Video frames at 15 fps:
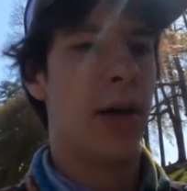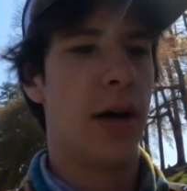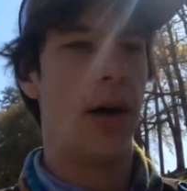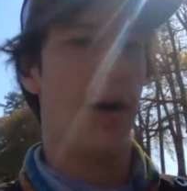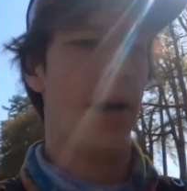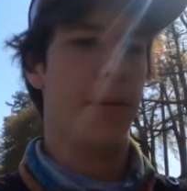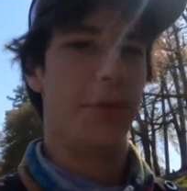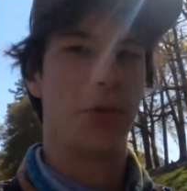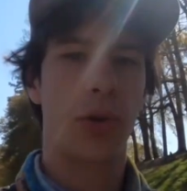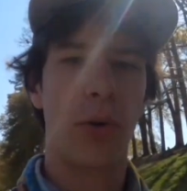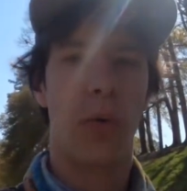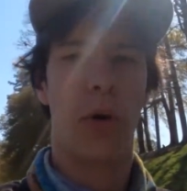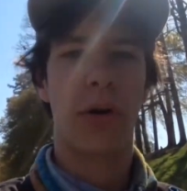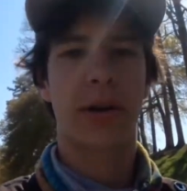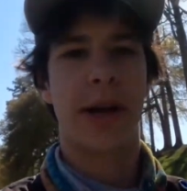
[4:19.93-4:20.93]
uh, i'm just
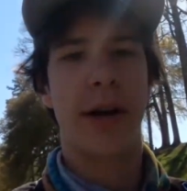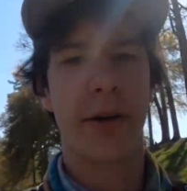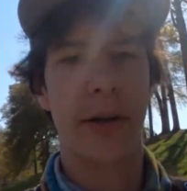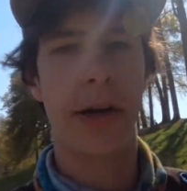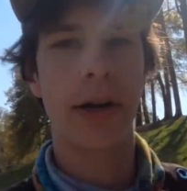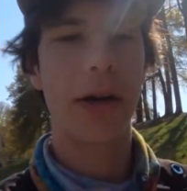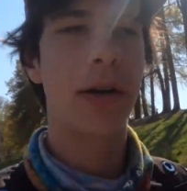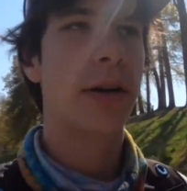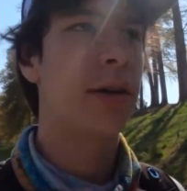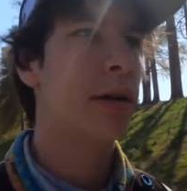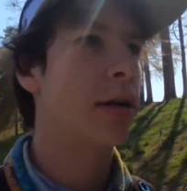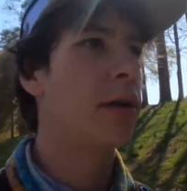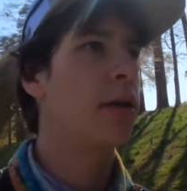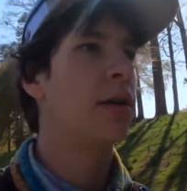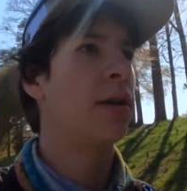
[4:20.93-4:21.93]
gonna walk down here
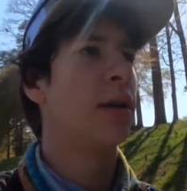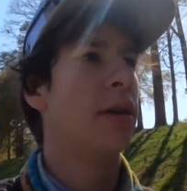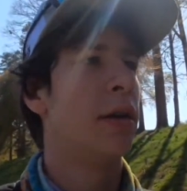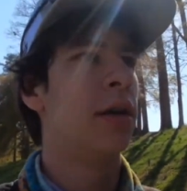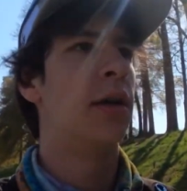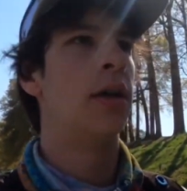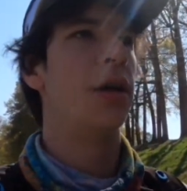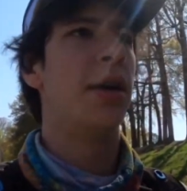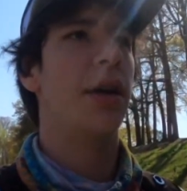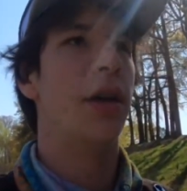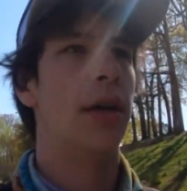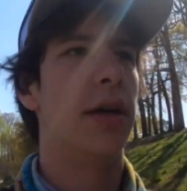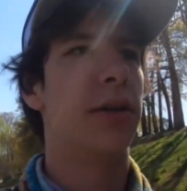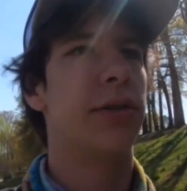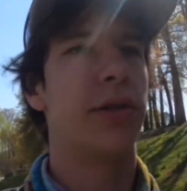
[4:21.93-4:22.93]

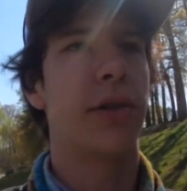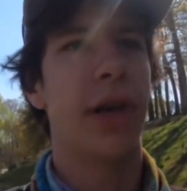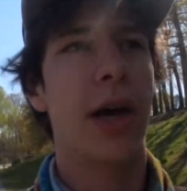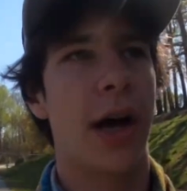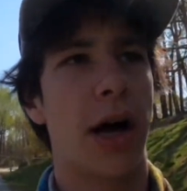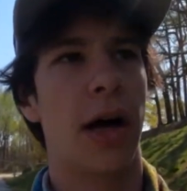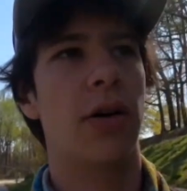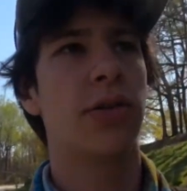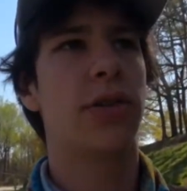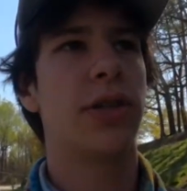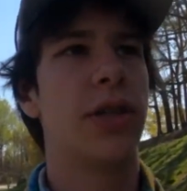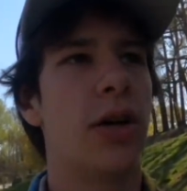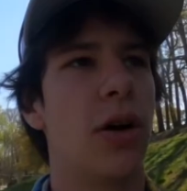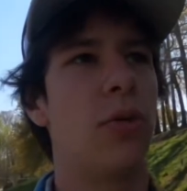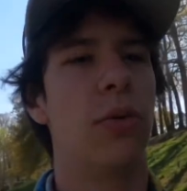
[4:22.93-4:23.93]
and so yeah i'll
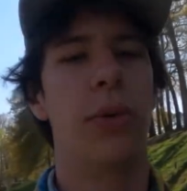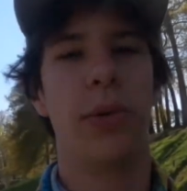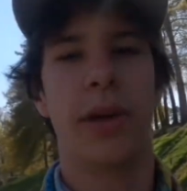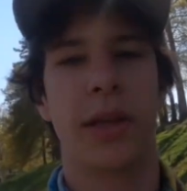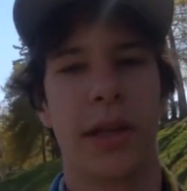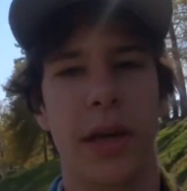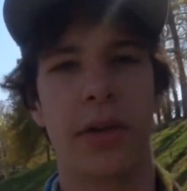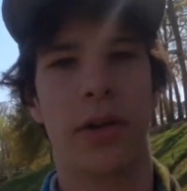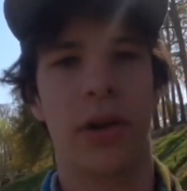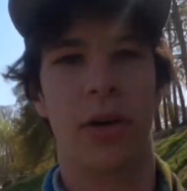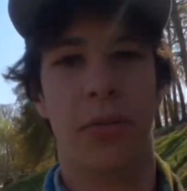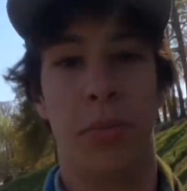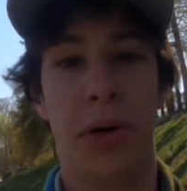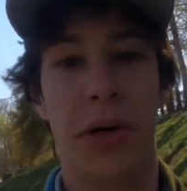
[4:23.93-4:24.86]
see y'all when we get down there